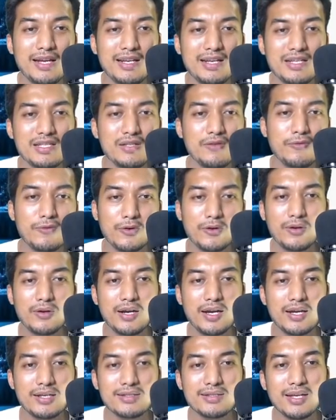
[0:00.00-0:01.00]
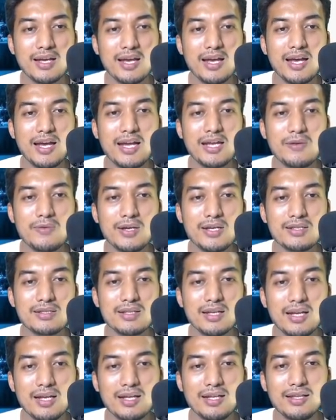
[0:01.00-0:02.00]
and easy for you guys
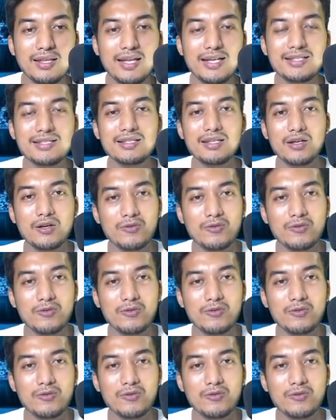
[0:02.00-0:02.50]
anyways uh, let's uh,